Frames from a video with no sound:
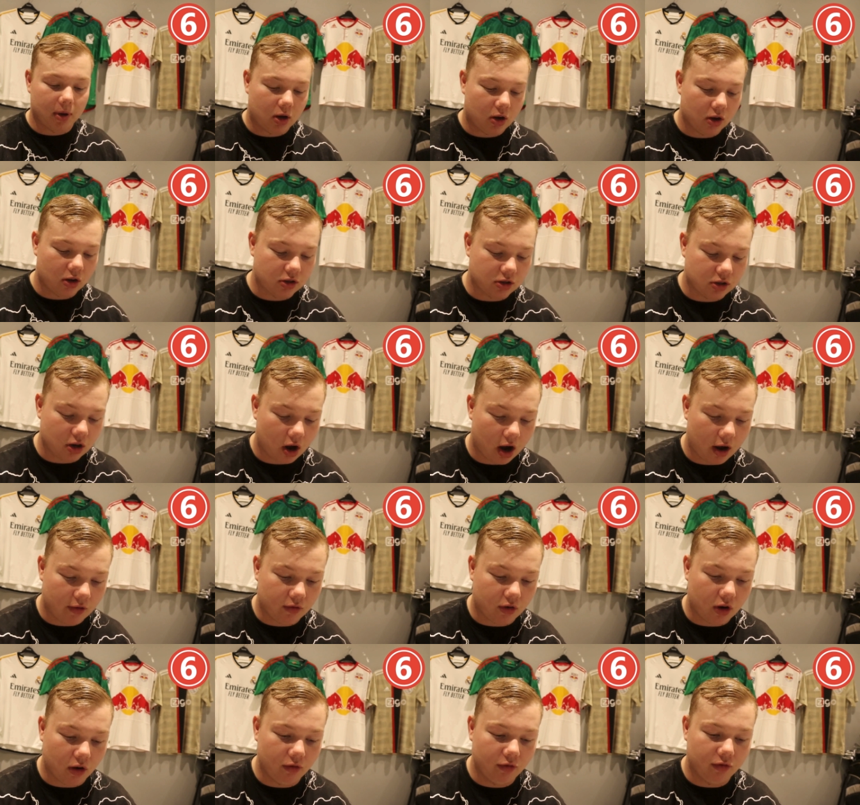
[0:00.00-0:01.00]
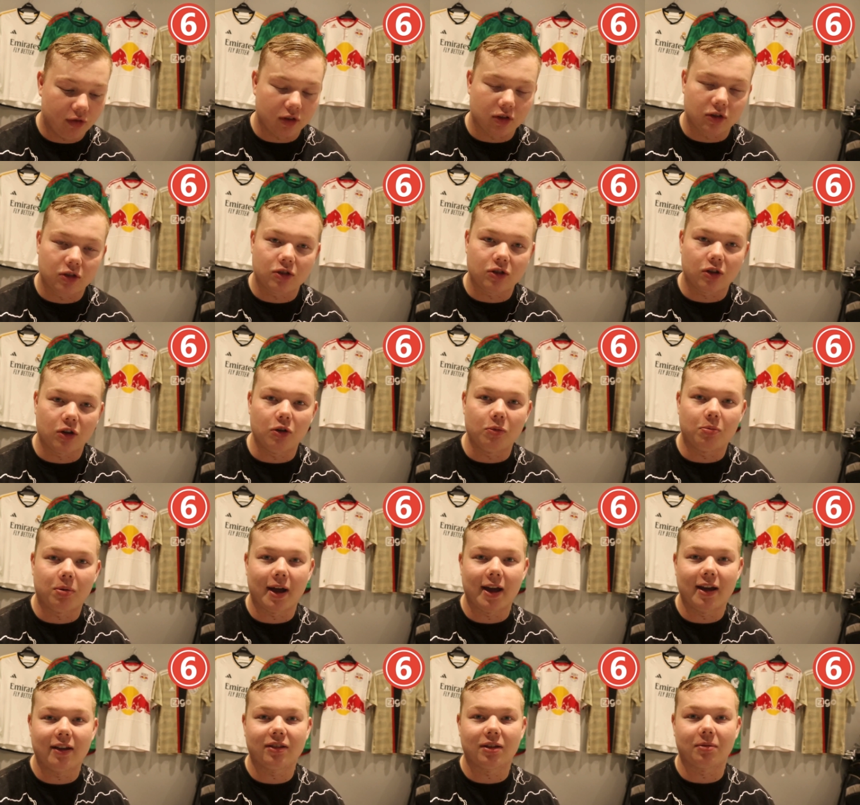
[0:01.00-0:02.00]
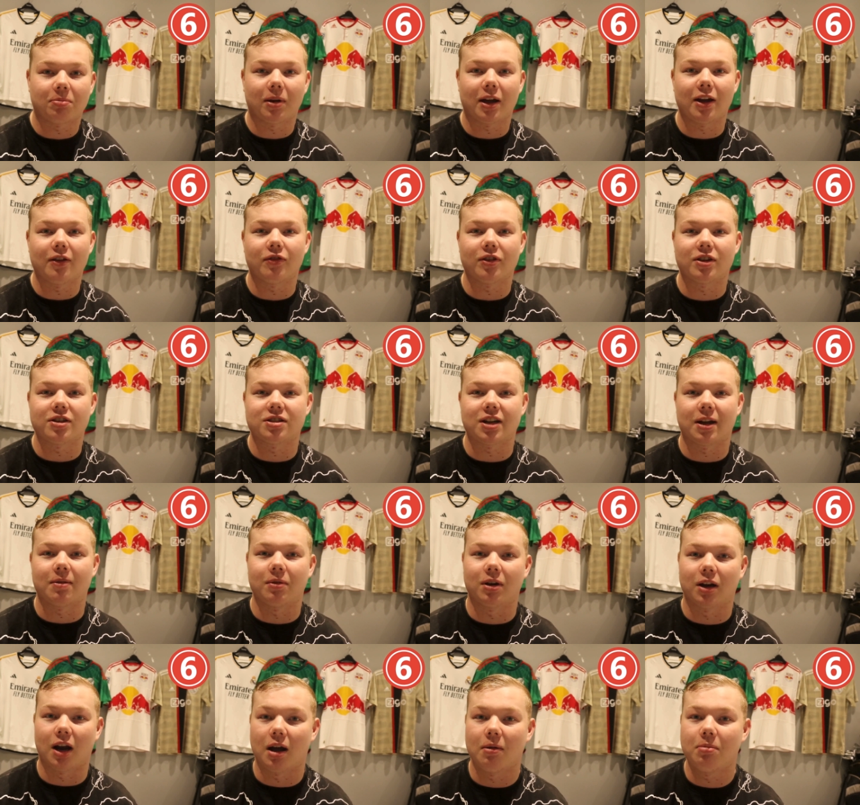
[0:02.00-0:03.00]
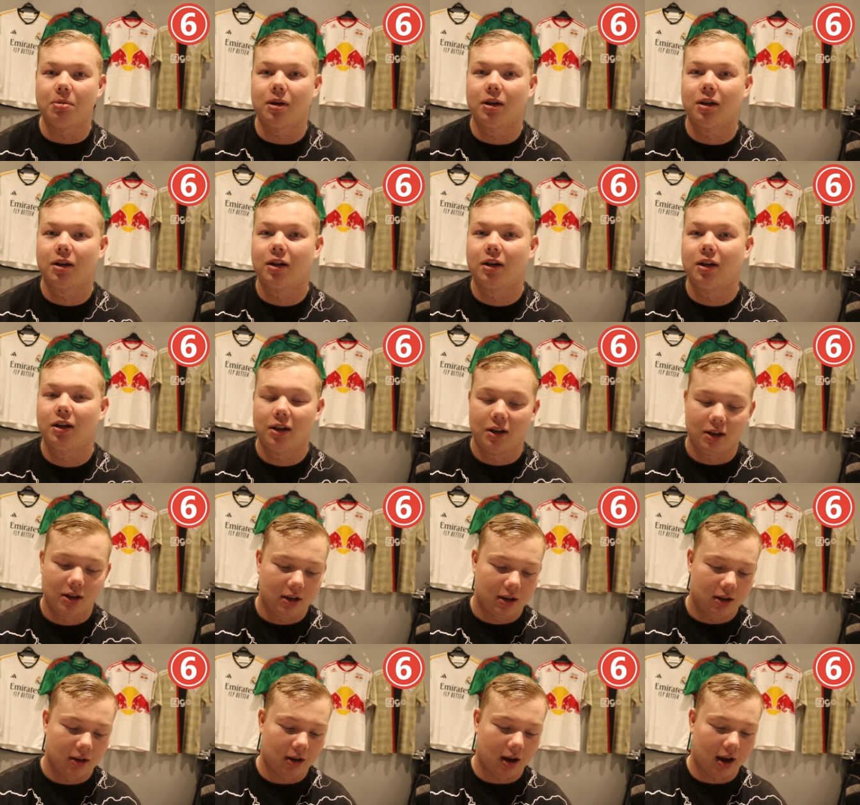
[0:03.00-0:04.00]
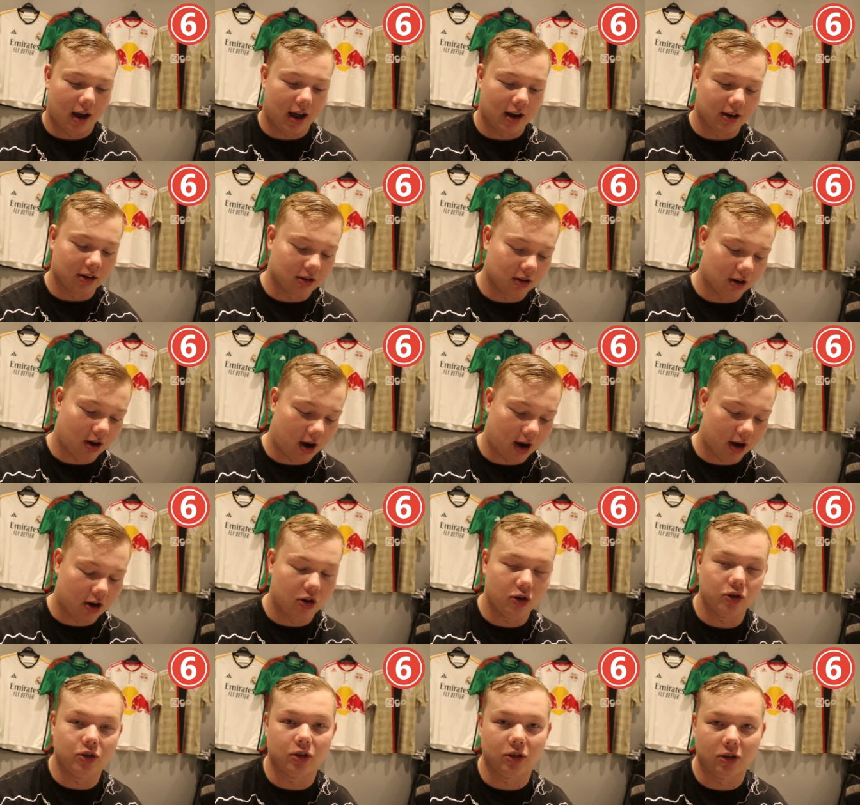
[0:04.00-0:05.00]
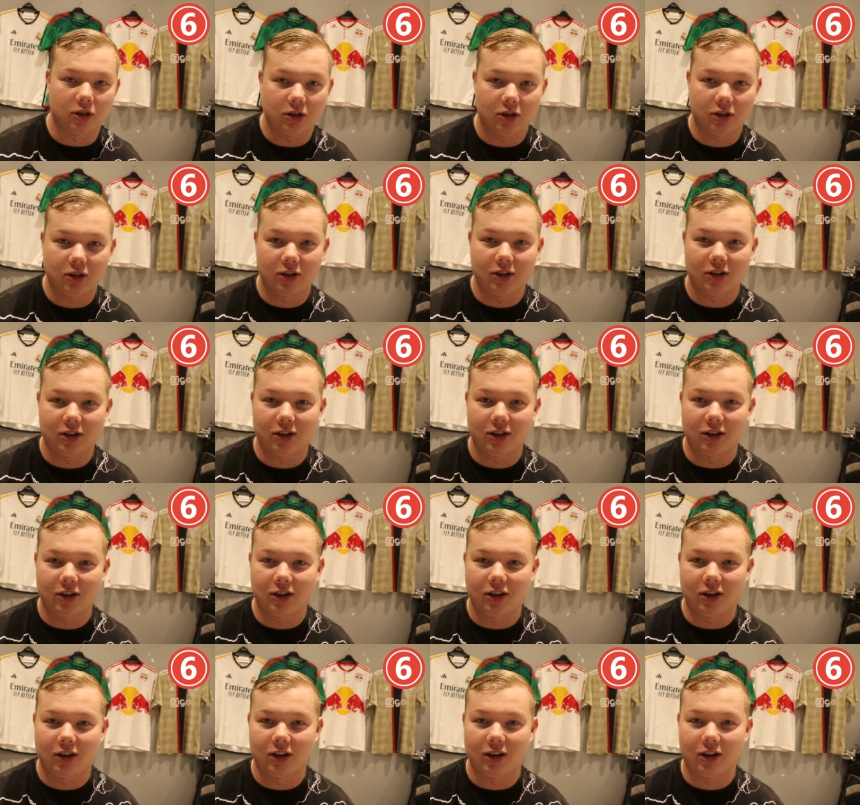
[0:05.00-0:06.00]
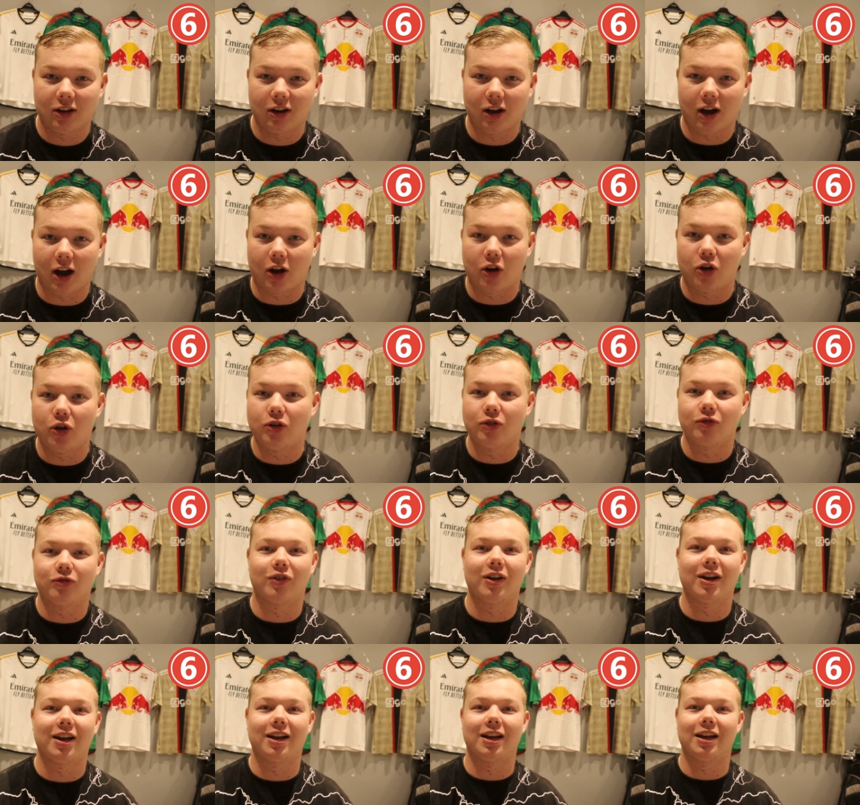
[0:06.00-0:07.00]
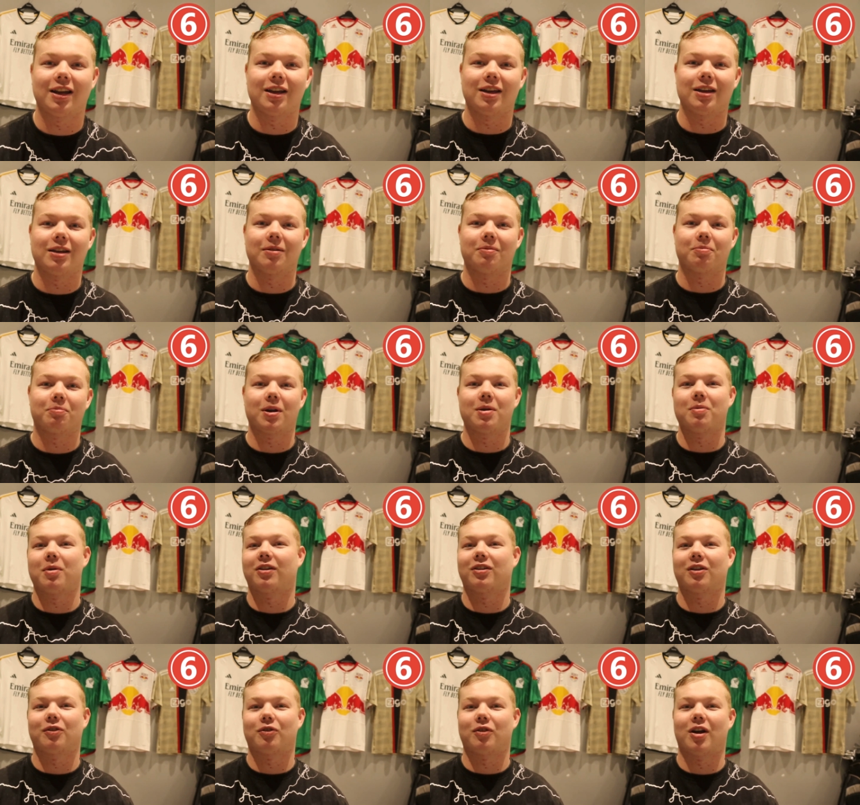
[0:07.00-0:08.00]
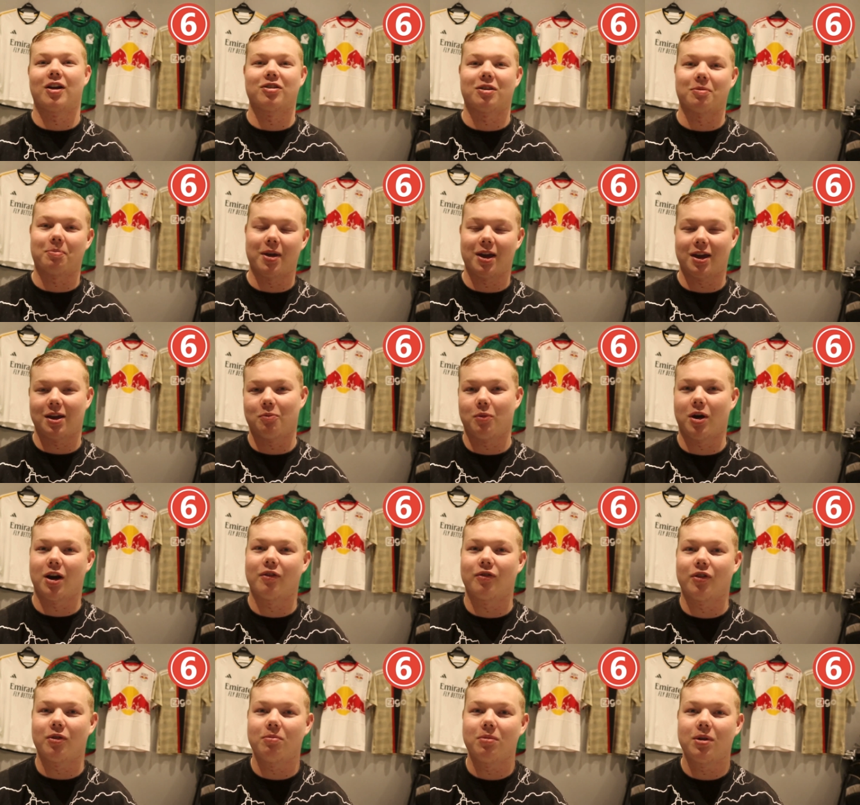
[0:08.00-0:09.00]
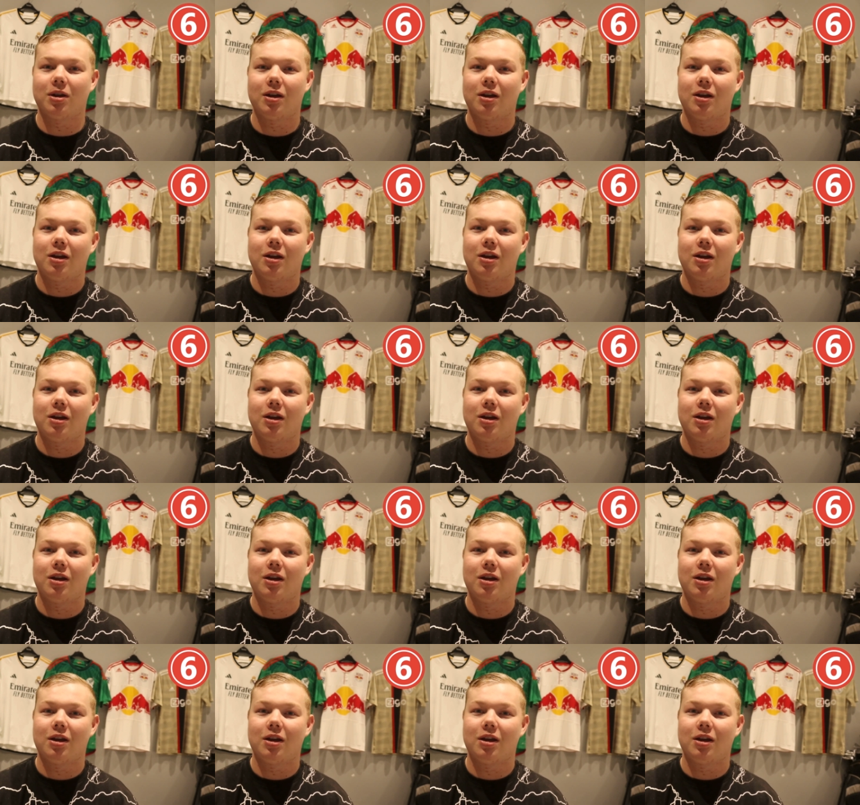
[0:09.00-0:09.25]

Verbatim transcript: because I've gone for two players that play for the same club and I couldn't I couldn't really bring myself around to picking one of them.